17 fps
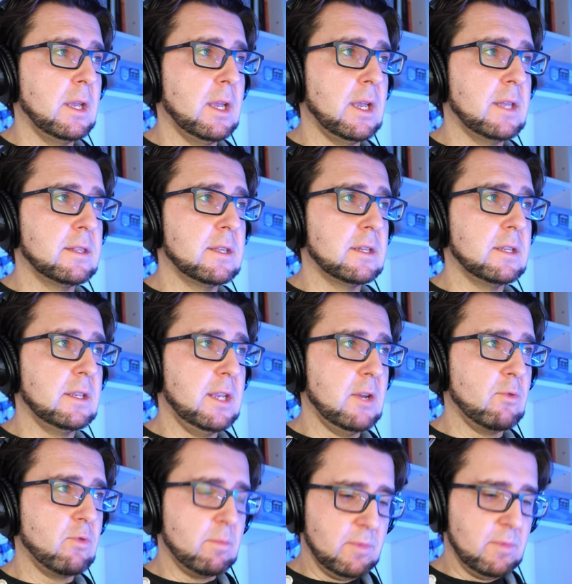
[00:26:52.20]
And then
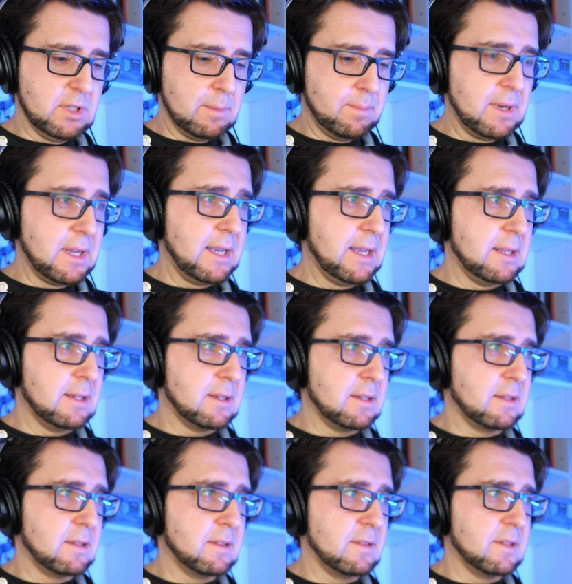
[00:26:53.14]
here we multiply,
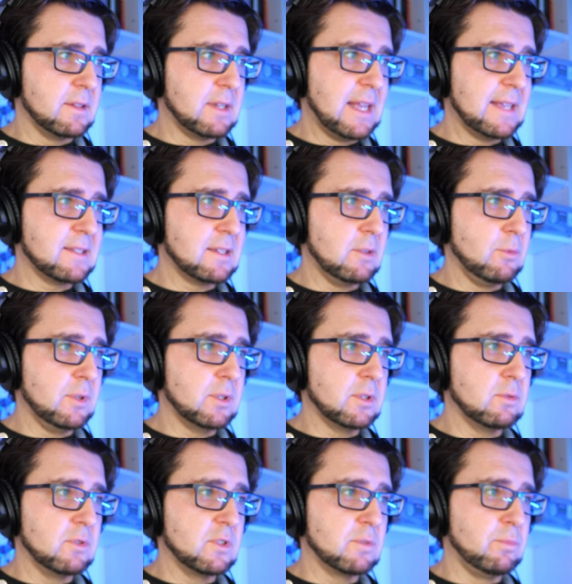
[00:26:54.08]
the, the last thing we're going to
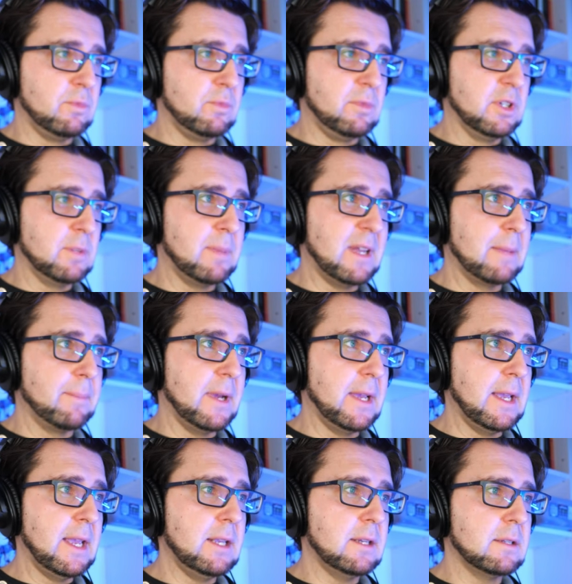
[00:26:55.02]
do is multiply by
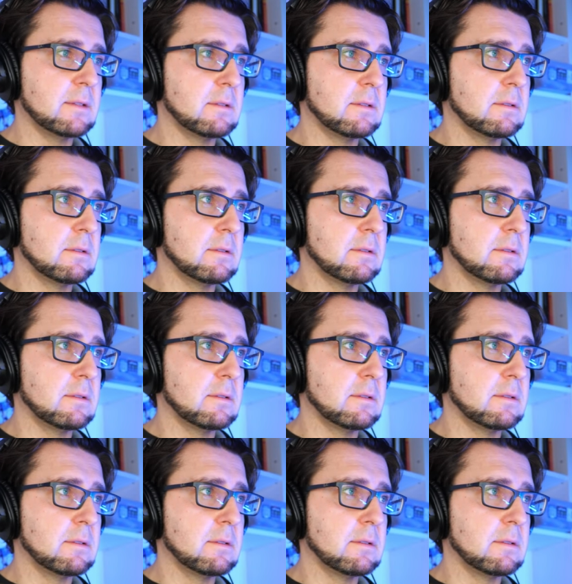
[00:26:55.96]
8.